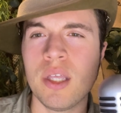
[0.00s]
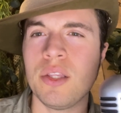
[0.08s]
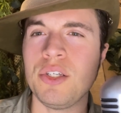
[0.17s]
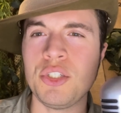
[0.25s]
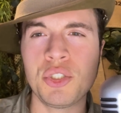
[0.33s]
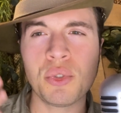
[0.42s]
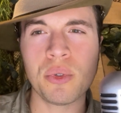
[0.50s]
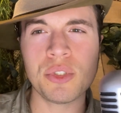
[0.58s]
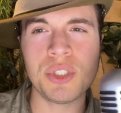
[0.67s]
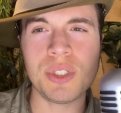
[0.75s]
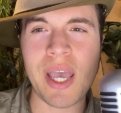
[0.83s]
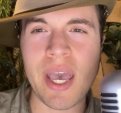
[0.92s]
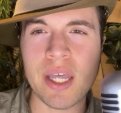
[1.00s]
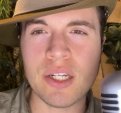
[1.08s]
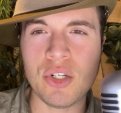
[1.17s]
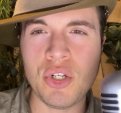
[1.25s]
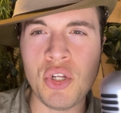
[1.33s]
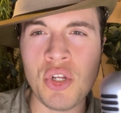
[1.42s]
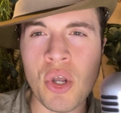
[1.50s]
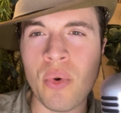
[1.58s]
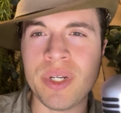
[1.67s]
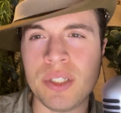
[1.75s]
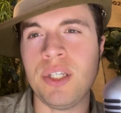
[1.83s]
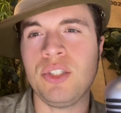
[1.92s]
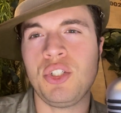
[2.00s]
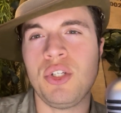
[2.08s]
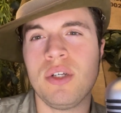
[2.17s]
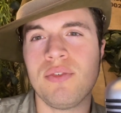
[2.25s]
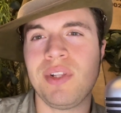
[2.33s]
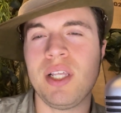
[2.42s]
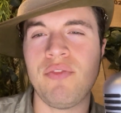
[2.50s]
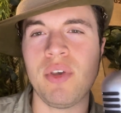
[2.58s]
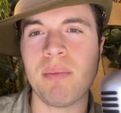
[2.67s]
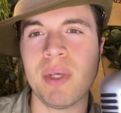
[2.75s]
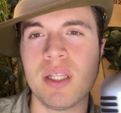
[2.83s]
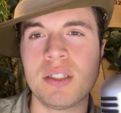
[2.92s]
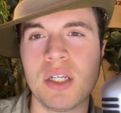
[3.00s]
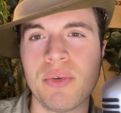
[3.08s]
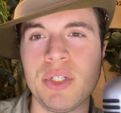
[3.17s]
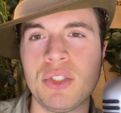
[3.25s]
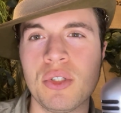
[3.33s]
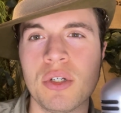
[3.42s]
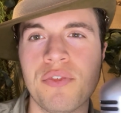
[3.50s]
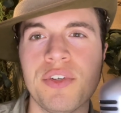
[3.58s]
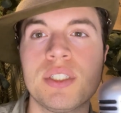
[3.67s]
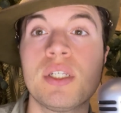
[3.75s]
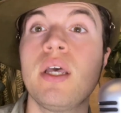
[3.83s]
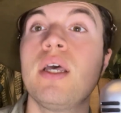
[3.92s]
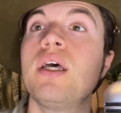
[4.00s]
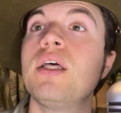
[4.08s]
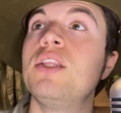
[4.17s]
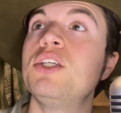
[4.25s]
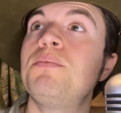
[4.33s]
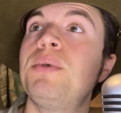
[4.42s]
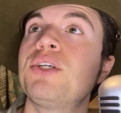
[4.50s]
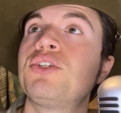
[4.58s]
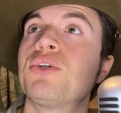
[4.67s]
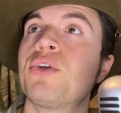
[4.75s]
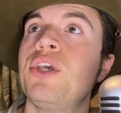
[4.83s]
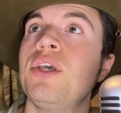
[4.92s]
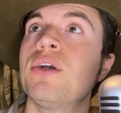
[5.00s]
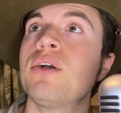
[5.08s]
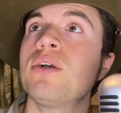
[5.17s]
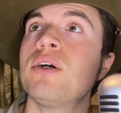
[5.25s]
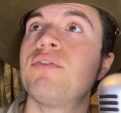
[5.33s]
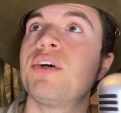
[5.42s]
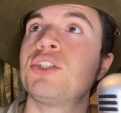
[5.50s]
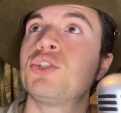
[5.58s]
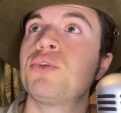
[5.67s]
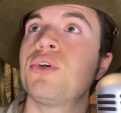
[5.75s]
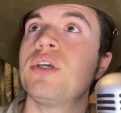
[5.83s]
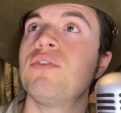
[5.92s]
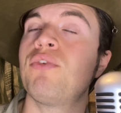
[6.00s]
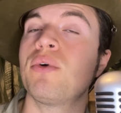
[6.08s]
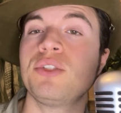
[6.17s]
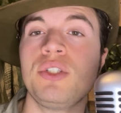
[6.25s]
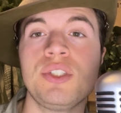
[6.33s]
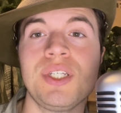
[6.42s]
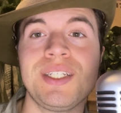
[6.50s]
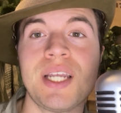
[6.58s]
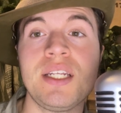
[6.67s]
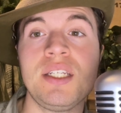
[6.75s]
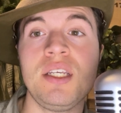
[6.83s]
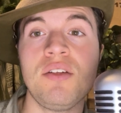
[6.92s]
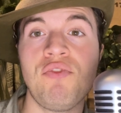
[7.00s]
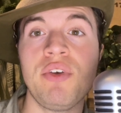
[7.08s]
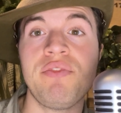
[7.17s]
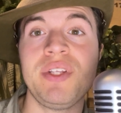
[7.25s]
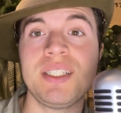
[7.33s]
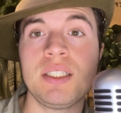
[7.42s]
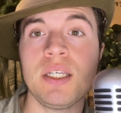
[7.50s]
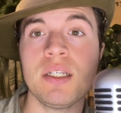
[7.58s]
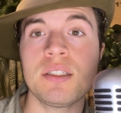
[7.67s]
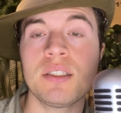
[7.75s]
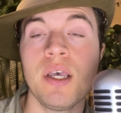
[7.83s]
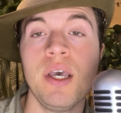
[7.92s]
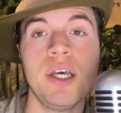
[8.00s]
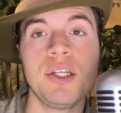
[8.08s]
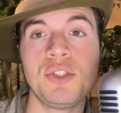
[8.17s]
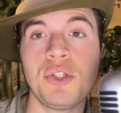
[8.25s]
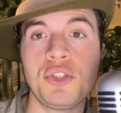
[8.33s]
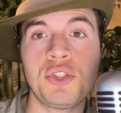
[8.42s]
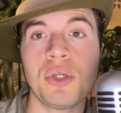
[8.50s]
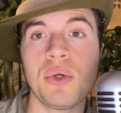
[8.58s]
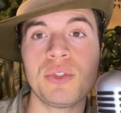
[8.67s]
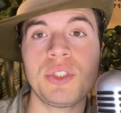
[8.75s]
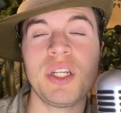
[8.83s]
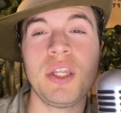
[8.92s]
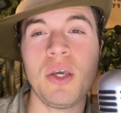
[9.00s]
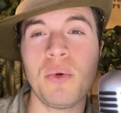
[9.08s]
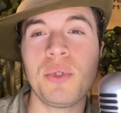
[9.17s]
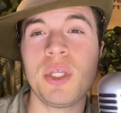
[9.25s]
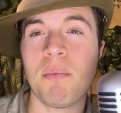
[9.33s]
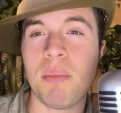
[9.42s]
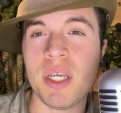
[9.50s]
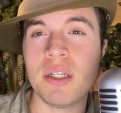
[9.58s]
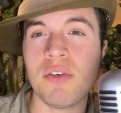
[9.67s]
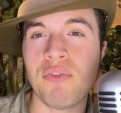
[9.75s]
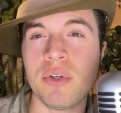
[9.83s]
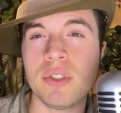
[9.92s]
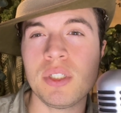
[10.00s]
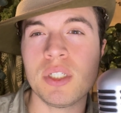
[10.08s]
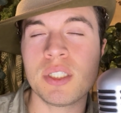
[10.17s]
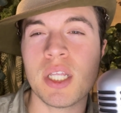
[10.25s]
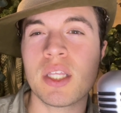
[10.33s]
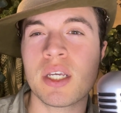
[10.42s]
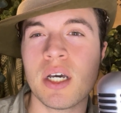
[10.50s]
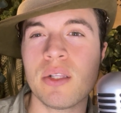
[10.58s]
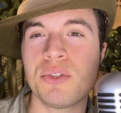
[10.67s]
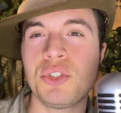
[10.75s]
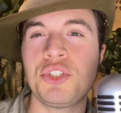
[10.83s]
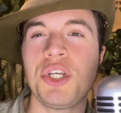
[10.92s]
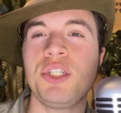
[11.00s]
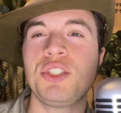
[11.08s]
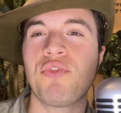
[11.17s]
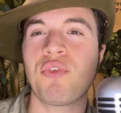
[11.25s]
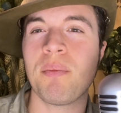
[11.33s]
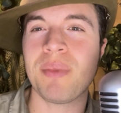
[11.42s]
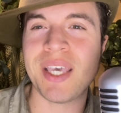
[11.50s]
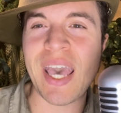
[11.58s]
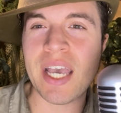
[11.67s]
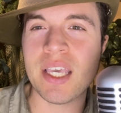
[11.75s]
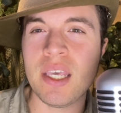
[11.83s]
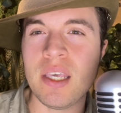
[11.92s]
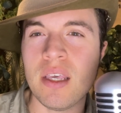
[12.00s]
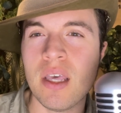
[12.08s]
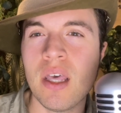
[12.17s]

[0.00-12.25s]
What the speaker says: these shorts had no intention of leaving military service. This picture here of Australian forces in 1956 just shows that the only big difference is that the colors changed from khaki